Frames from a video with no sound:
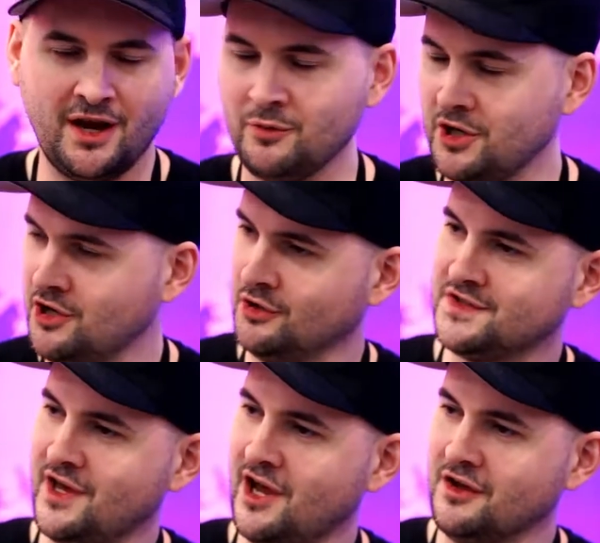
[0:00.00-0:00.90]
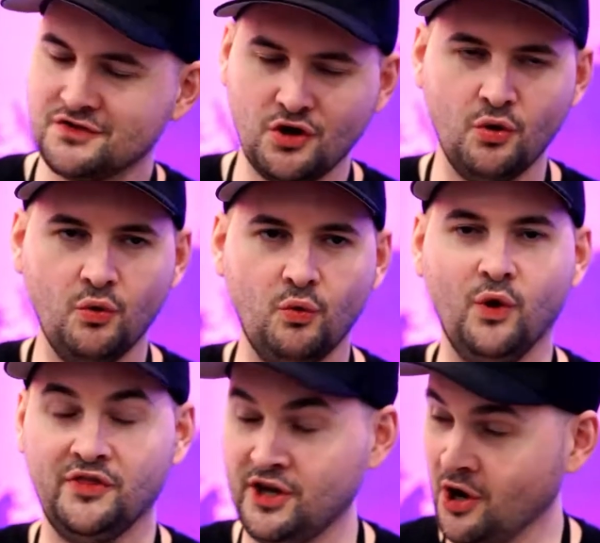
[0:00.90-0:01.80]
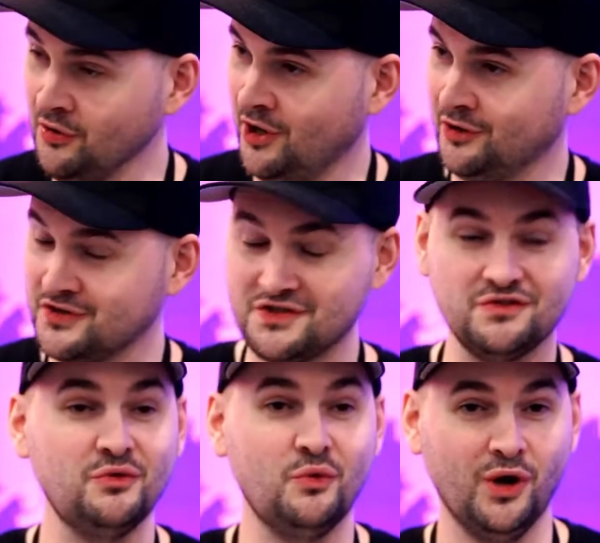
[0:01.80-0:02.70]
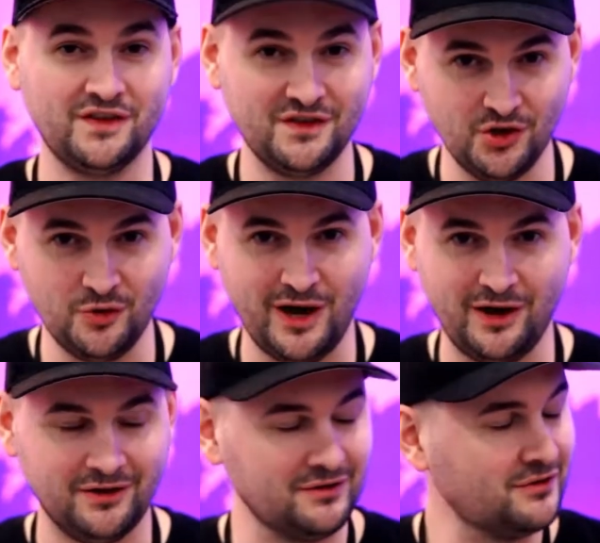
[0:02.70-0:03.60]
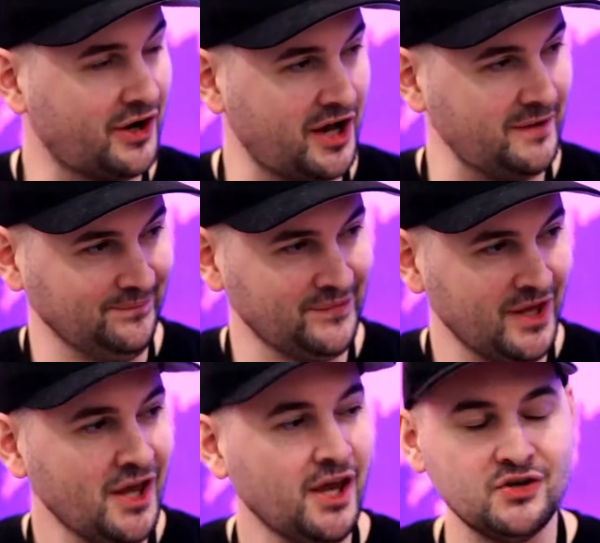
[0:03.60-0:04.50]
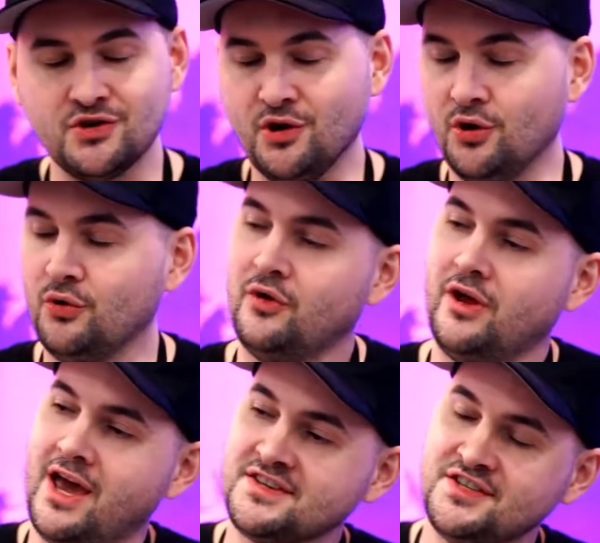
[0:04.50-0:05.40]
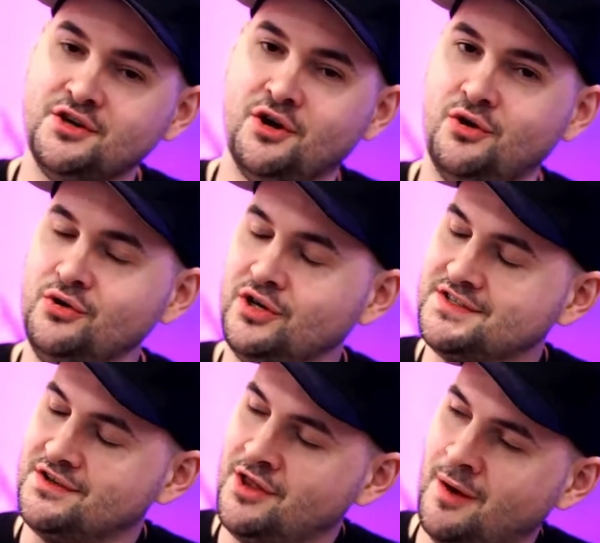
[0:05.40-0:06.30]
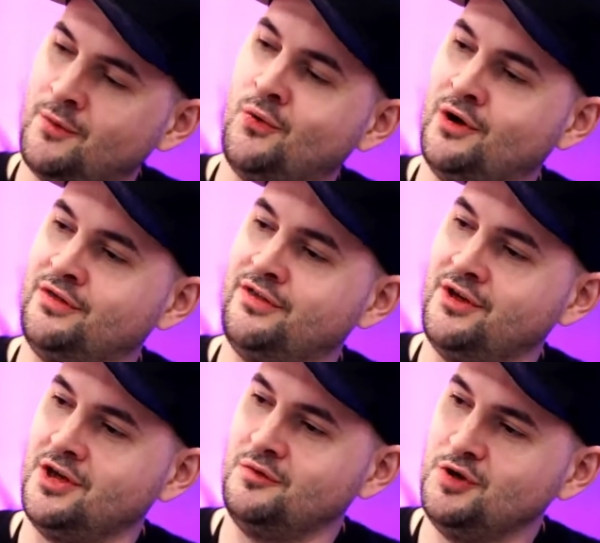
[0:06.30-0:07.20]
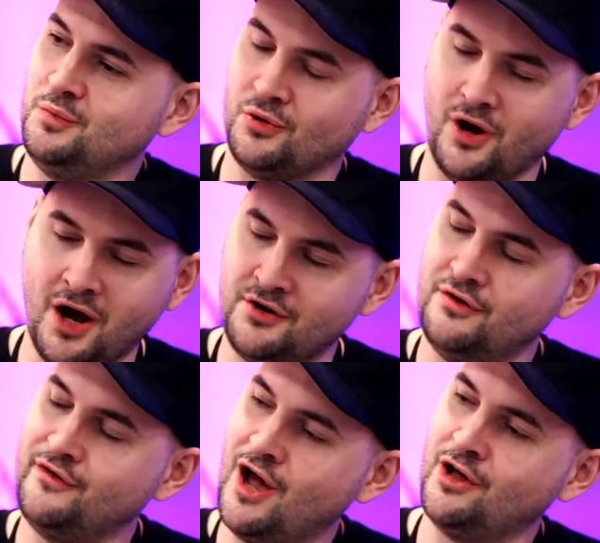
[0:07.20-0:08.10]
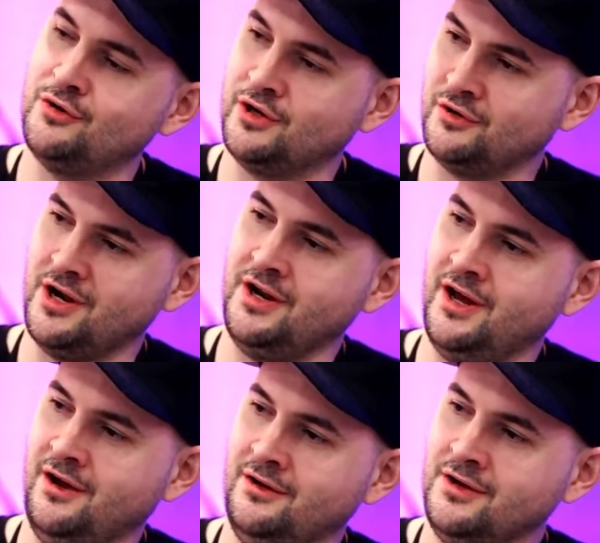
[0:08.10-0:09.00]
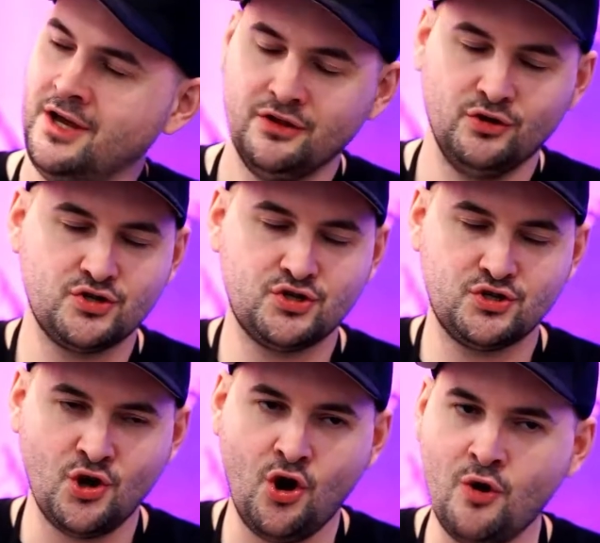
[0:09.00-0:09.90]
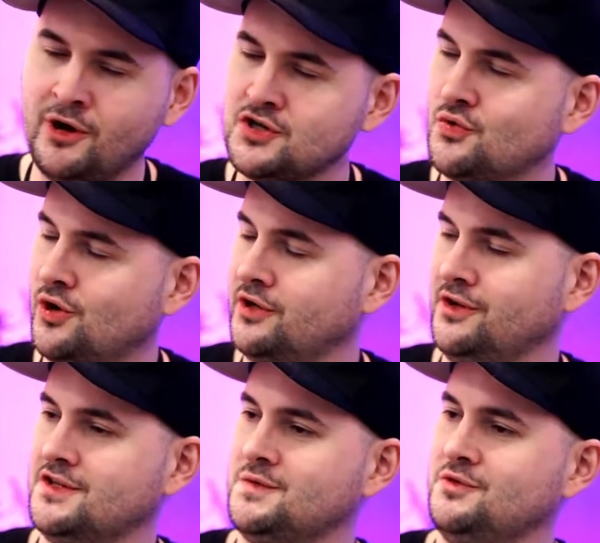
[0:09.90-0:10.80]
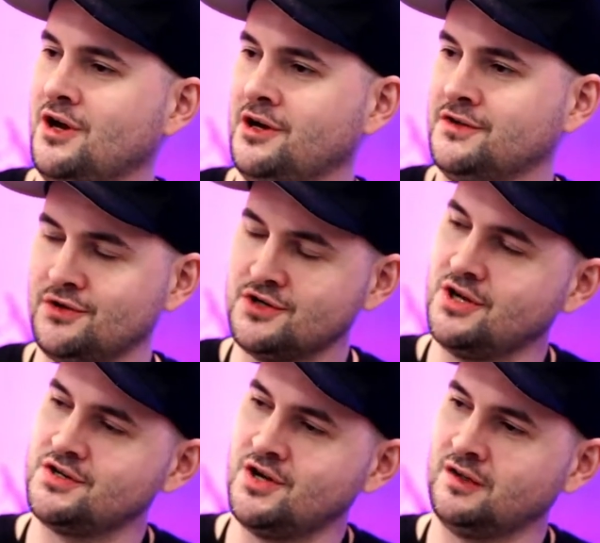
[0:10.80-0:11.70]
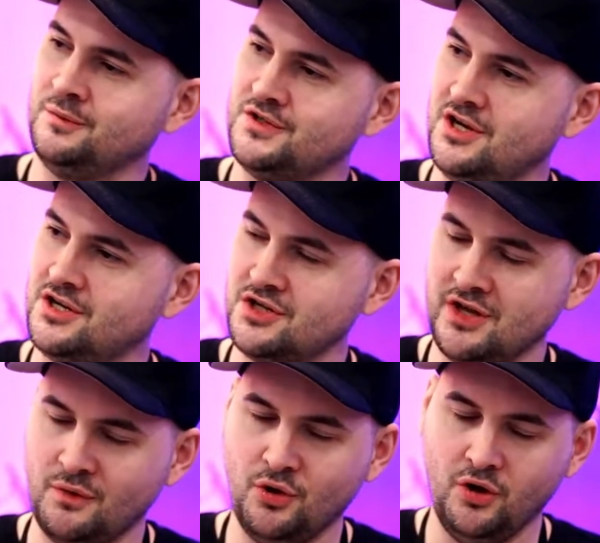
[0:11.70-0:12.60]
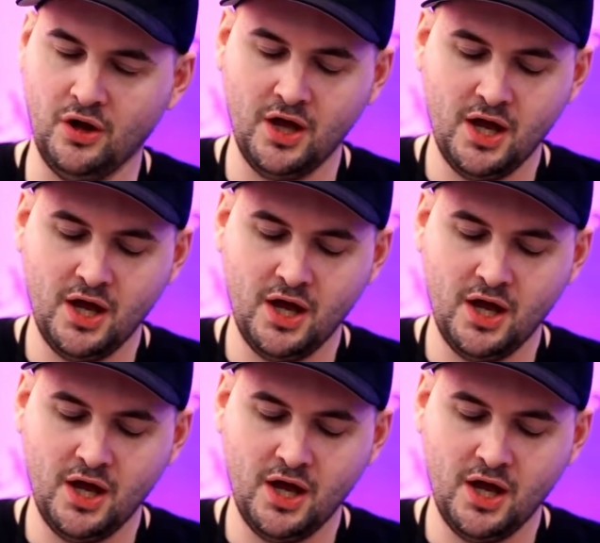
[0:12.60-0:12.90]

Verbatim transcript: Everybody knows that. So what they don't know is what to do about it, right? So SEO is the number one thing people are undervaluing right now. There's so much work that needs to be done in search engine optimization that will